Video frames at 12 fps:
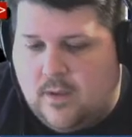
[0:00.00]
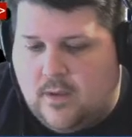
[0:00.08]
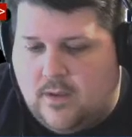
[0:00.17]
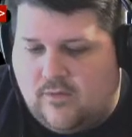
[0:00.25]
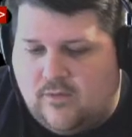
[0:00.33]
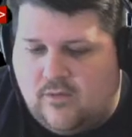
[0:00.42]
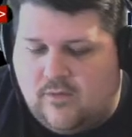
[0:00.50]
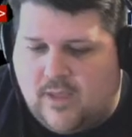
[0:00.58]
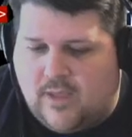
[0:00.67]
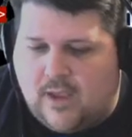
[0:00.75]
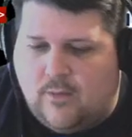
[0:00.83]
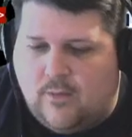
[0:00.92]
So you
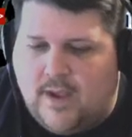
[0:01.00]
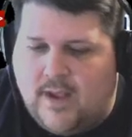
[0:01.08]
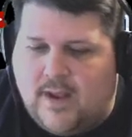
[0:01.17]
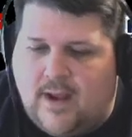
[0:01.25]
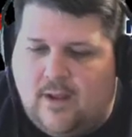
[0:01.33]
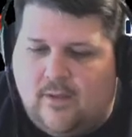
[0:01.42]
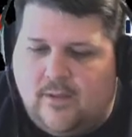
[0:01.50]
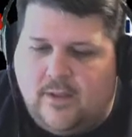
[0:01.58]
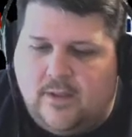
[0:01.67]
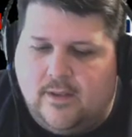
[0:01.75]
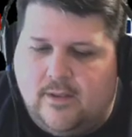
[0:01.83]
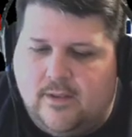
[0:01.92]
take away an
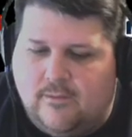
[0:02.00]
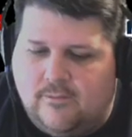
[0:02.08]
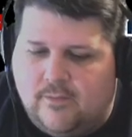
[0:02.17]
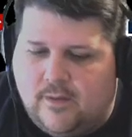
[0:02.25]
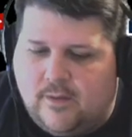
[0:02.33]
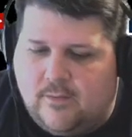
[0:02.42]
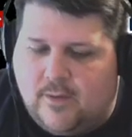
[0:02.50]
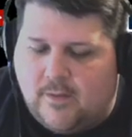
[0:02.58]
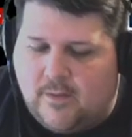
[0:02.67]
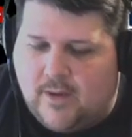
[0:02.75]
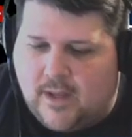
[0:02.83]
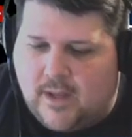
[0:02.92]
outlet for them to make
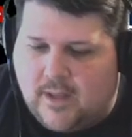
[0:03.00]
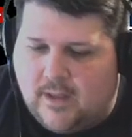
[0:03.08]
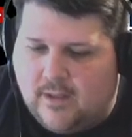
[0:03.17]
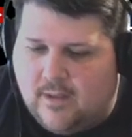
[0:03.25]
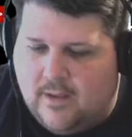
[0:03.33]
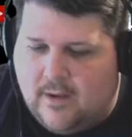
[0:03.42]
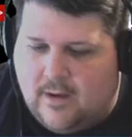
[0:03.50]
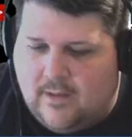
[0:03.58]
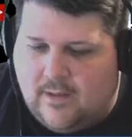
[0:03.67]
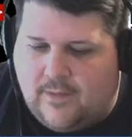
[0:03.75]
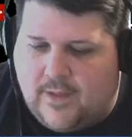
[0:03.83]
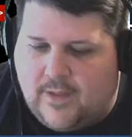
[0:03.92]
money
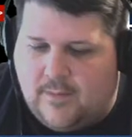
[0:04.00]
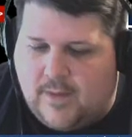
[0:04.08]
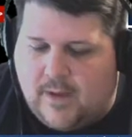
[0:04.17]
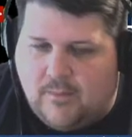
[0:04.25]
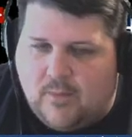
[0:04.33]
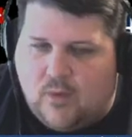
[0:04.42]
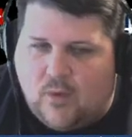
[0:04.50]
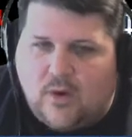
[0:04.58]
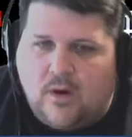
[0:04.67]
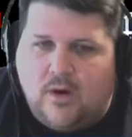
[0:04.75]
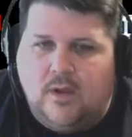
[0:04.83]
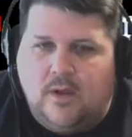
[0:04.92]
that they'd make
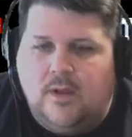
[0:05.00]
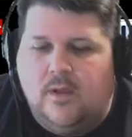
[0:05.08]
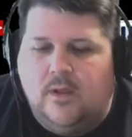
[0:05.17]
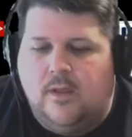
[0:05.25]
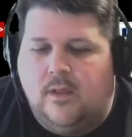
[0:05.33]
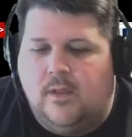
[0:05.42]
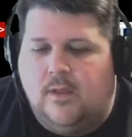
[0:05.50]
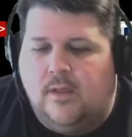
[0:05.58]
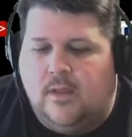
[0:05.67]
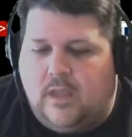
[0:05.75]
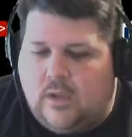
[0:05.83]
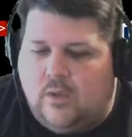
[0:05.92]
more
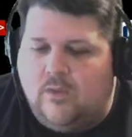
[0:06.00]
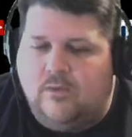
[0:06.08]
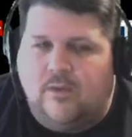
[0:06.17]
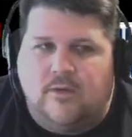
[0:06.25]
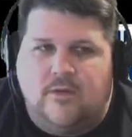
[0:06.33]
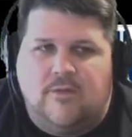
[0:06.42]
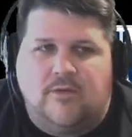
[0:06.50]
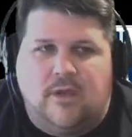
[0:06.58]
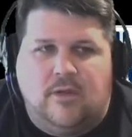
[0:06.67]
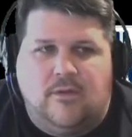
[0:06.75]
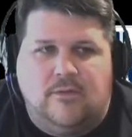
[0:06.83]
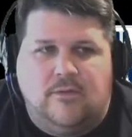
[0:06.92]
using their
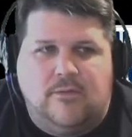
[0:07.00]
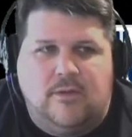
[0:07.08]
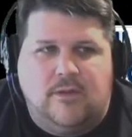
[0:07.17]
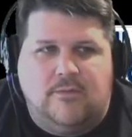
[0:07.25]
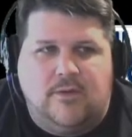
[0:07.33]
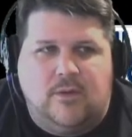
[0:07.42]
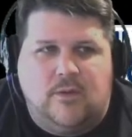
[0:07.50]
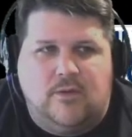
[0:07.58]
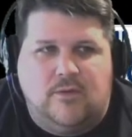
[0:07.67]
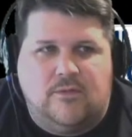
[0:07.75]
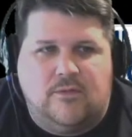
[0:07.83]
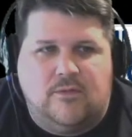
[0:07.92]
skills if they were
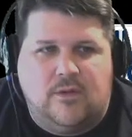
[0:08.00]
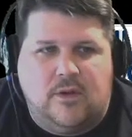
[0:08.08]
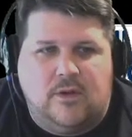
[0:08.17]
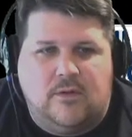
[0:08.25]
just, you know,